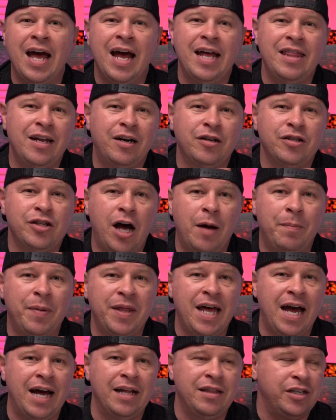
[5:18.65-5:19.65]
And then on top
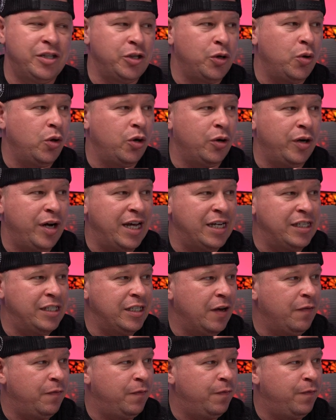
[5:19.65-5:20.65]
of that, this cooler
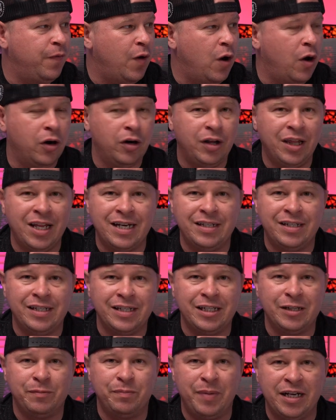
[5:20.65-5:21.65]
is far less
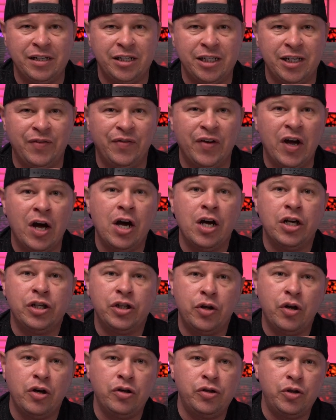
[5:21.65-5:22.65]
expensive.
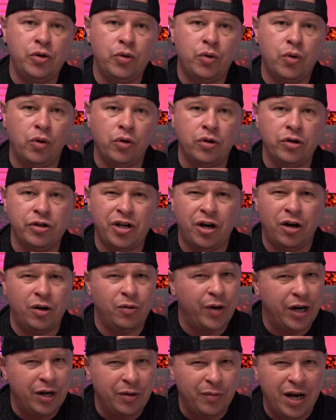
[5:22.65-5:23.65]
So those two coolers
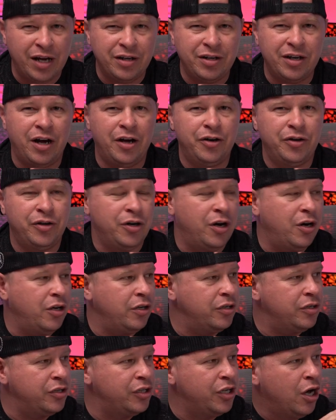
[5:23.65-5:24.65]
are right around
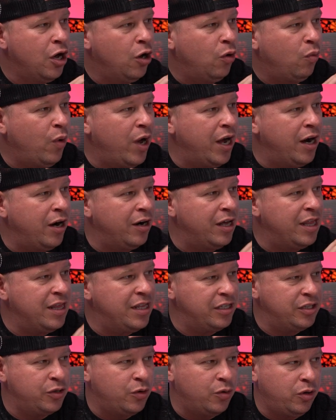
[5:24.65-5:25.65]
$100, where
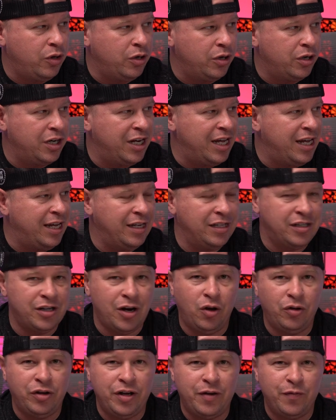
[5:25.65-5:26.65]
this cooler is
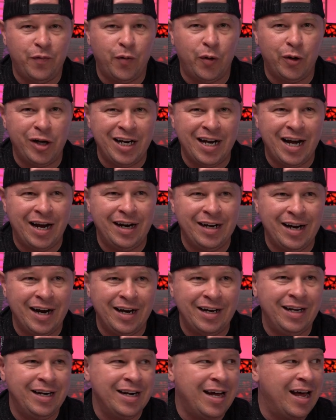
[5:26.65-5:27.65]
only
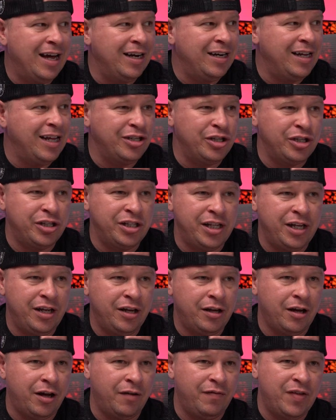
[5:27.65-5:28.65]
$49.99. And just
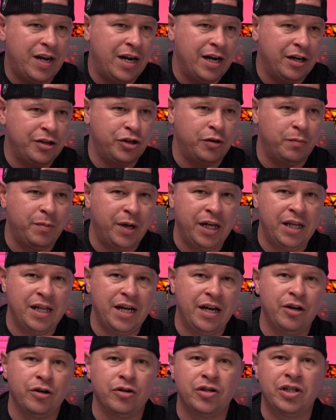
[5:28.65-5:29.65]
think of that extra money
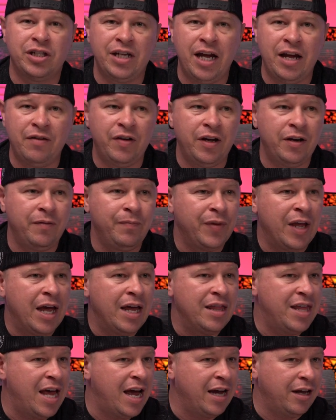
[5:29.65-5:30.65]
that you're saving.
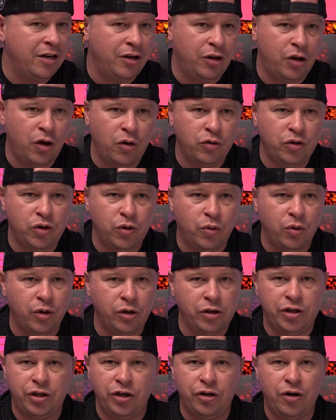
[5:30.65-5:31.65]
That can go
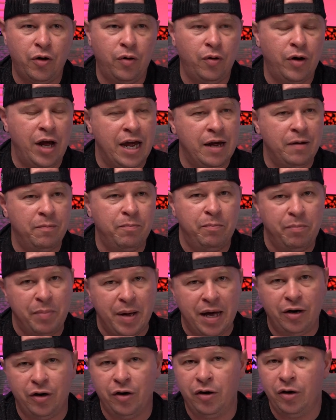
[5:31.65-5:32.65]
towards, you know, a
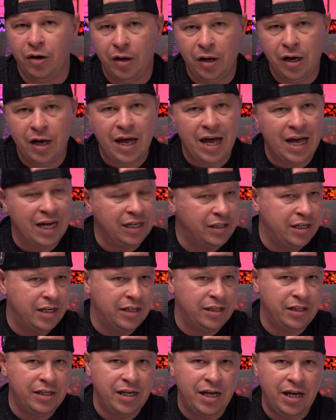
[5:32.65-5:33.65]
better
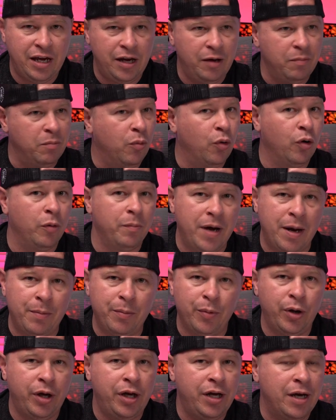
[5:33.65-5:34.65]
SSD, more
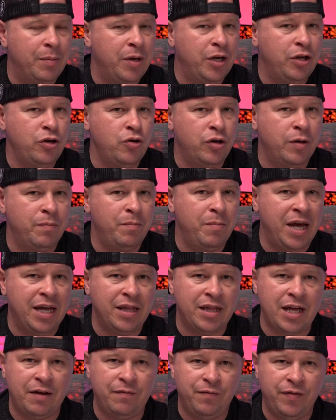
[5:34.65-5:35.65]
memory. I mean, you can
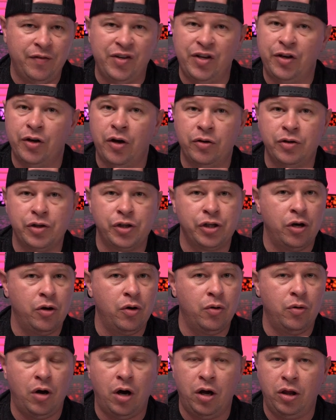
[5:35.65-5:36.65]
make that $50
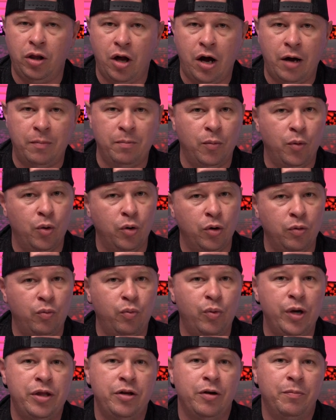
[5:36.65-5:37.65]
go a lot more
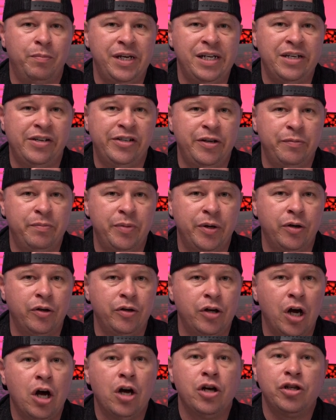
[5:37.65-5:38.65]
with your PC
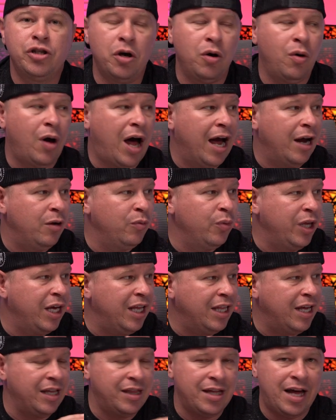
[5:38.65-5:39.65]
build. So I
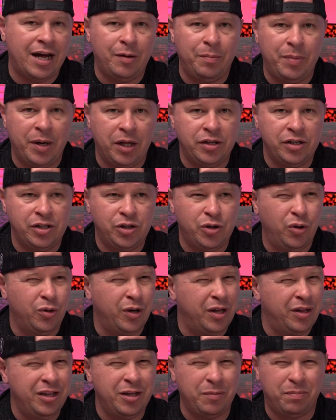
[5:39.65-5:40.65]
really like that about this
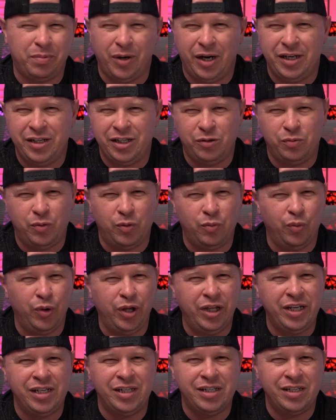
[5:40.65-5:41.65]
cooler. I think the price is what
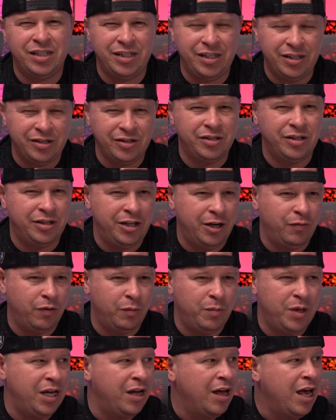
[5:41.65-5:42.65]
really seals the deal
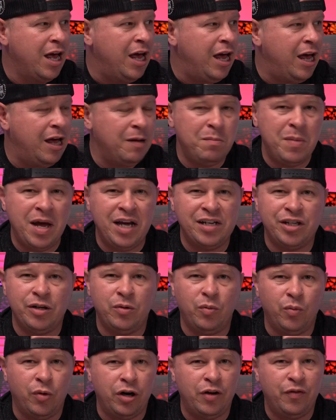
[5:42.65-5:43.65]
for me and makes
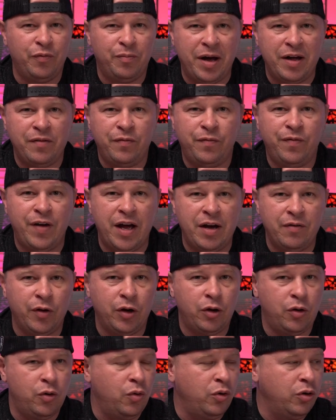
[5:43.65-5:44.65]
it one of my
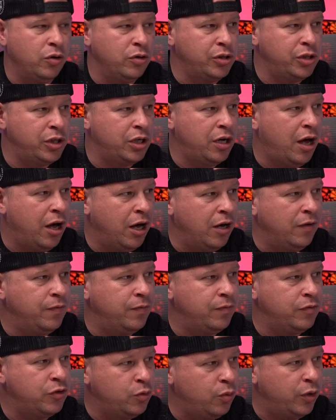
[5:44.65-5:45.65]
favorite coolers
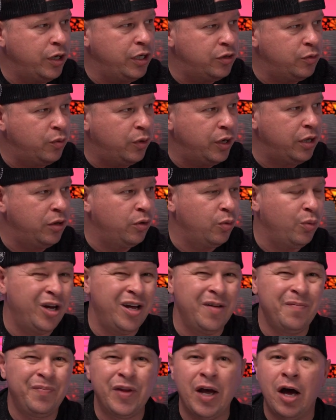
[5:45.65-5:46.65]
of
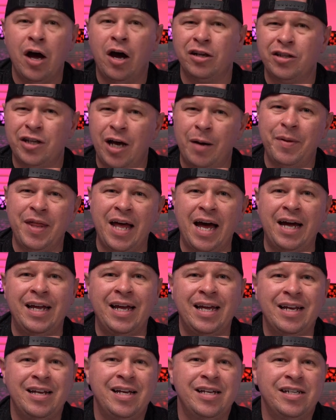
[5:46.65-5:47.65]
2023. On top of that,
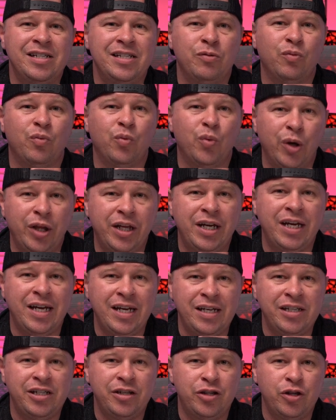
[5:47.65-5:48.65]
it is really
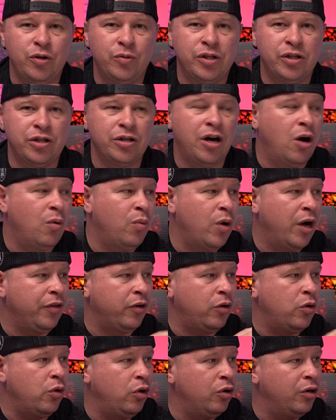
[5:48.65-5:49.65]
easy to install. While
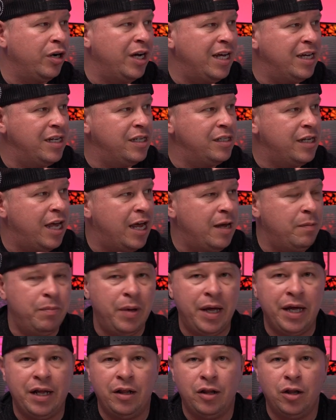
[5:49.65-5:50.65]
the cooler is a
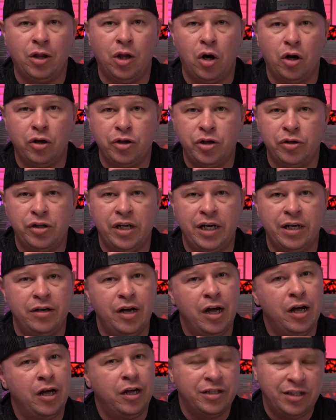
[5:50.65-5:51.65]
bit larger
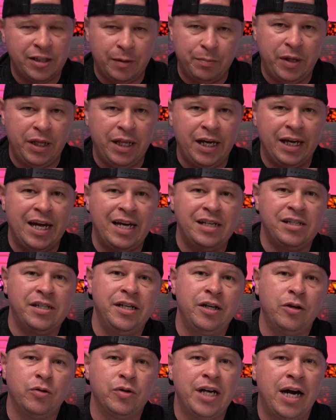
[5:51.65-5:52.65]
than something like a
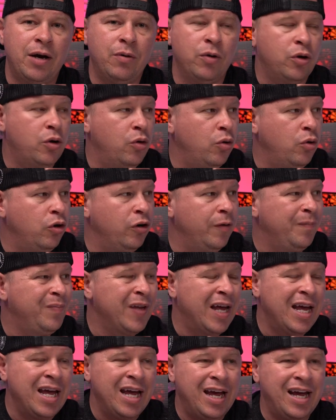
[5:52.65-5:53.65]
single tower cooler,
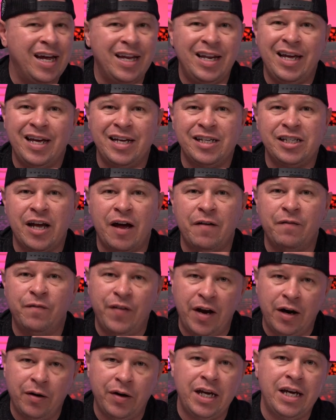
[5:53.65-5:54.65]
it is
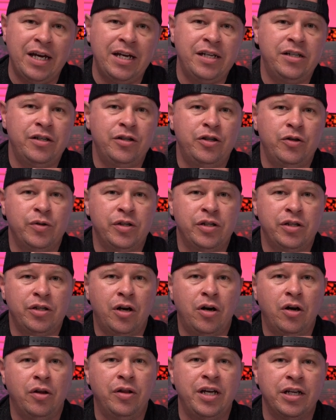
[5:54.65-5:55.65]
very easy to
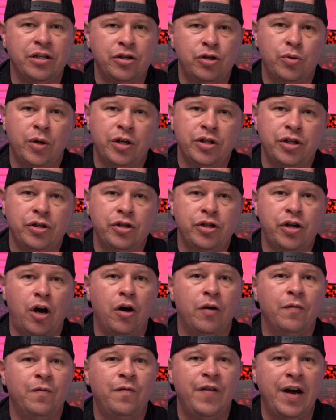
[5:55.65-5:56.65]
install. The instructions
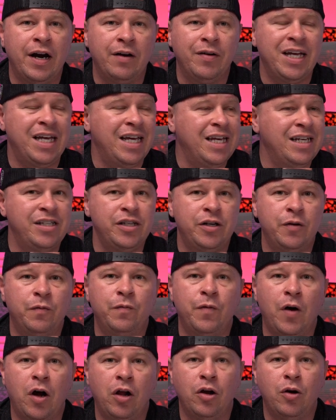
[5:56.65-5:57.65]
are very easy to
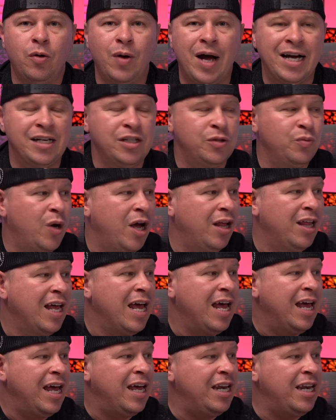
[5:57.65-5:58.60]
follow as well.